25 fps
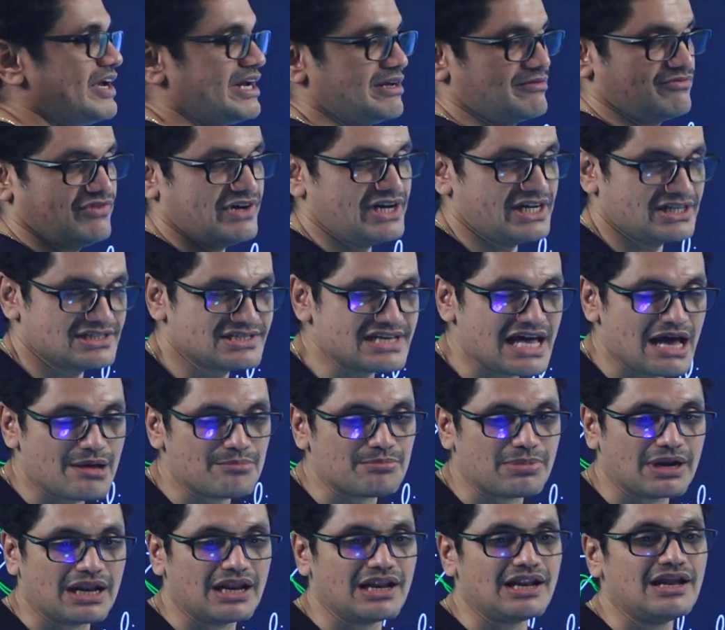
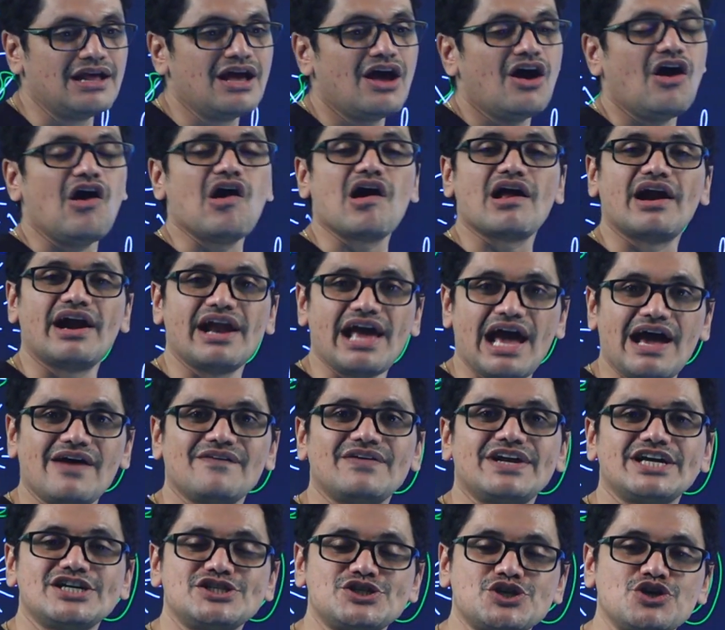example, on an
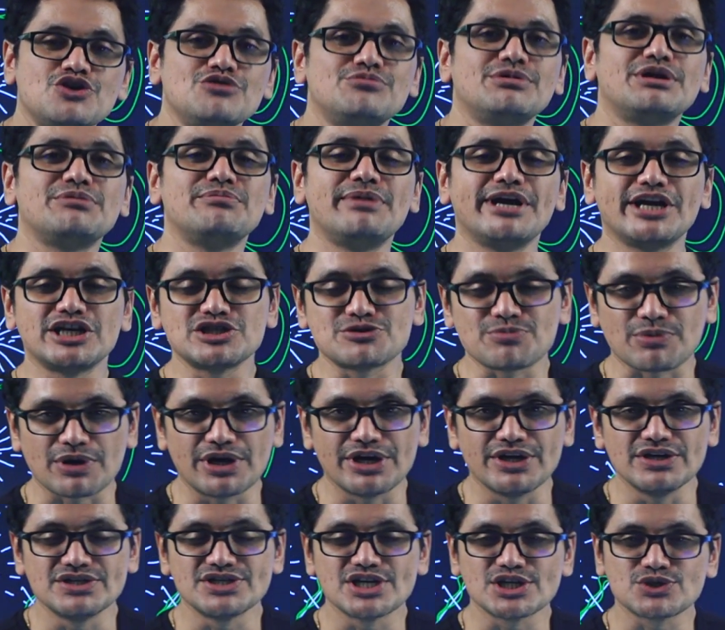average human beings
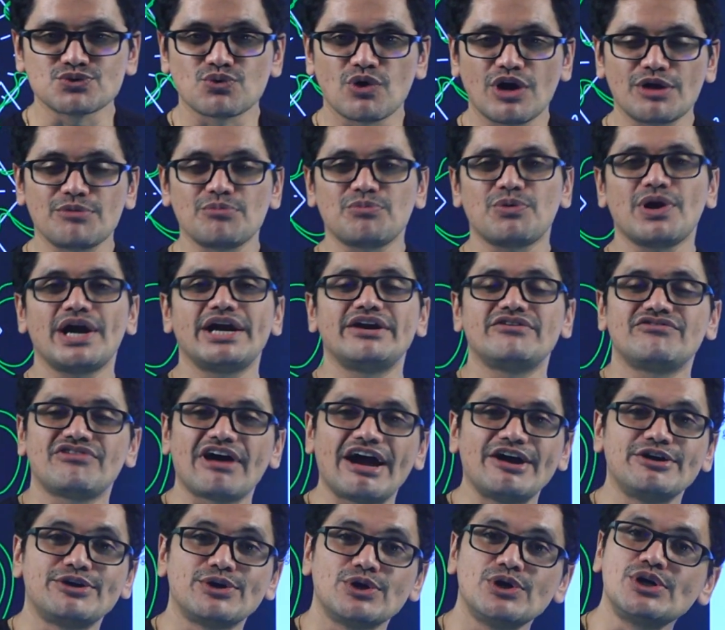produces
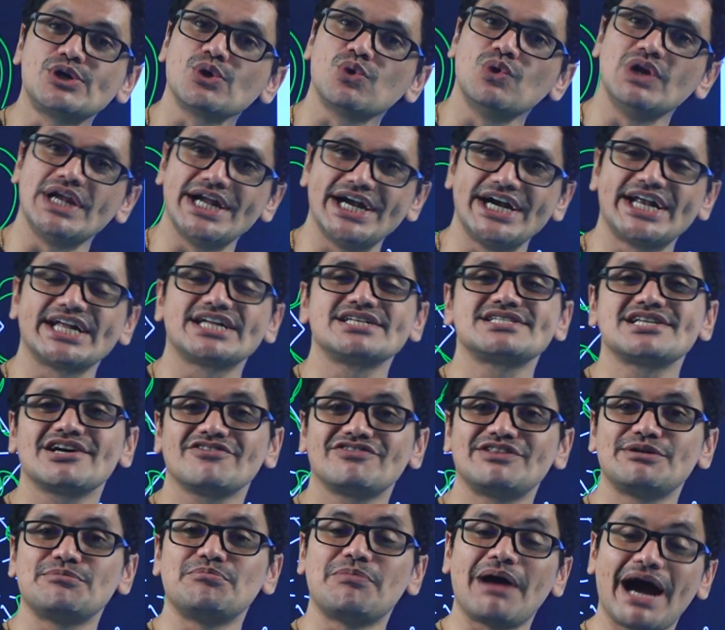1.5 to 2 liters of
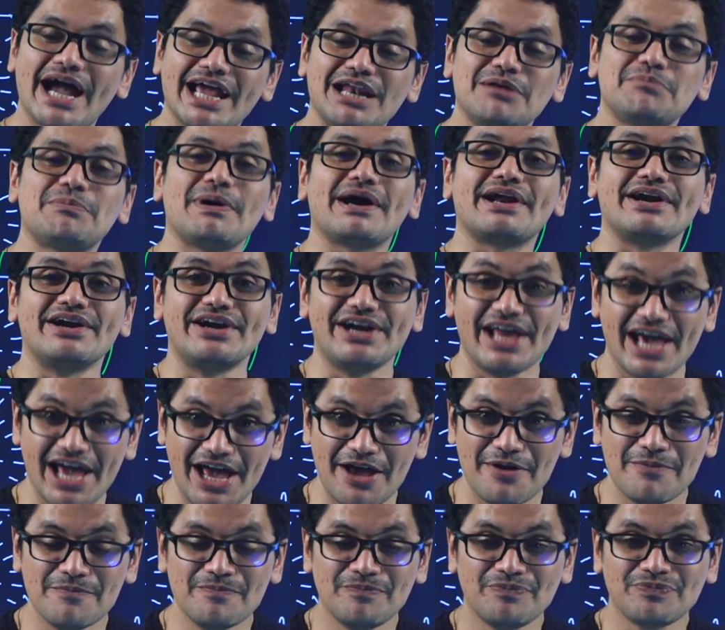the bile per day.
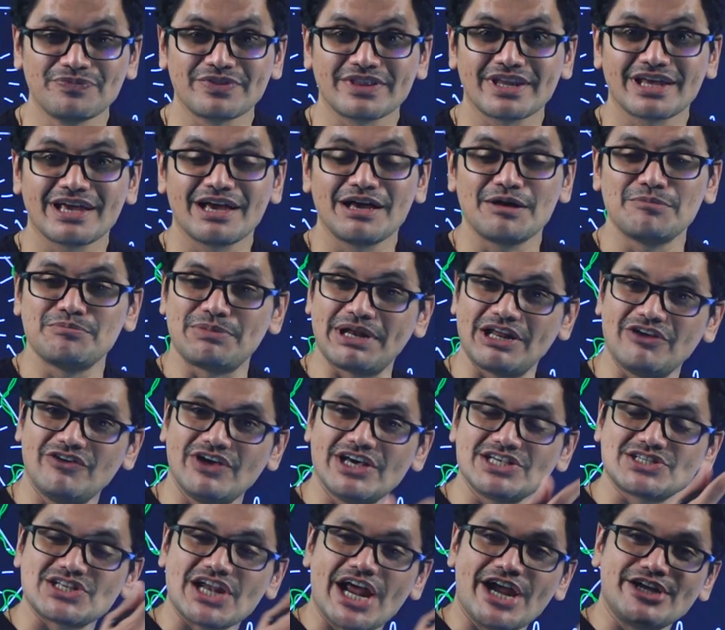
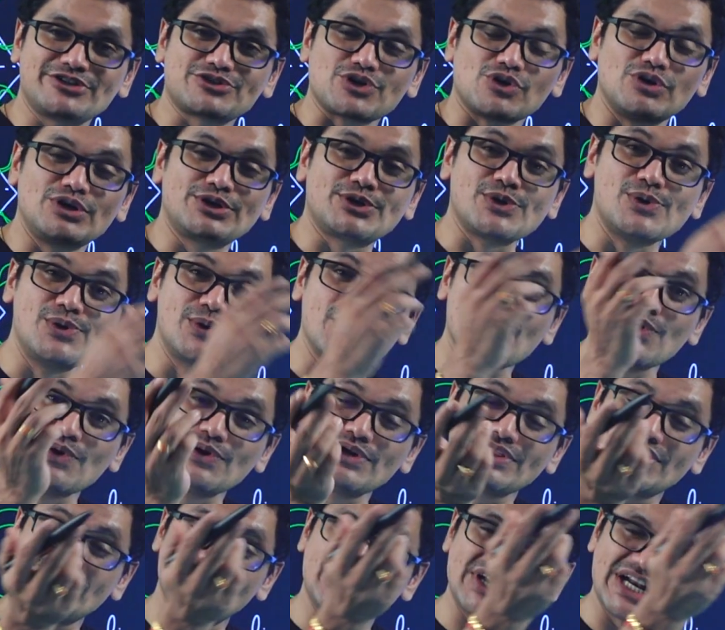Previously I told 2 to
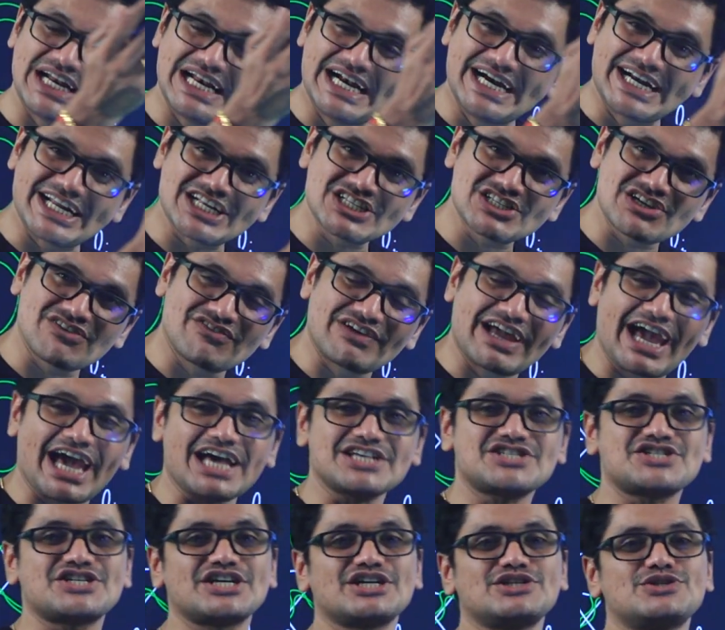3 liters of
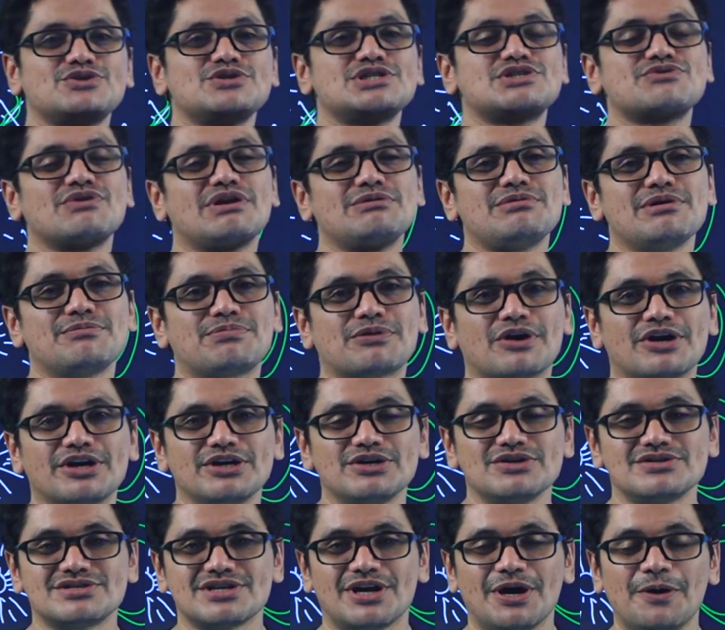gastric juice will be
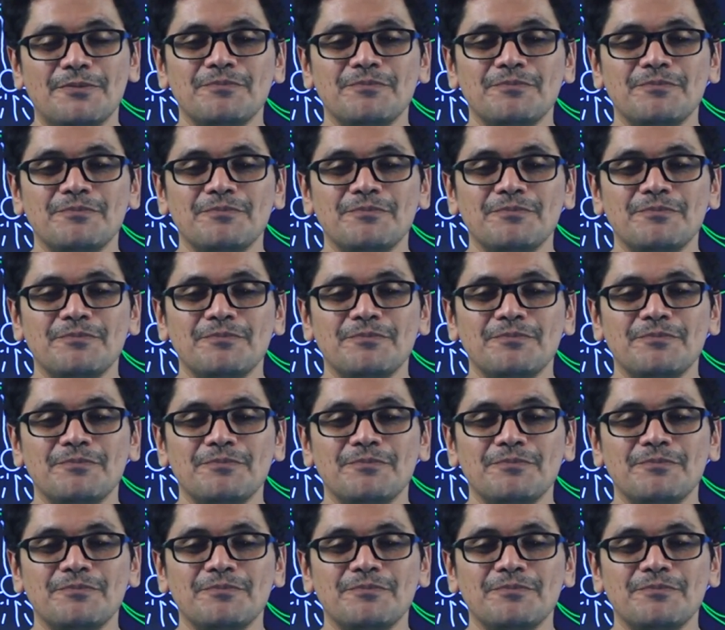produced,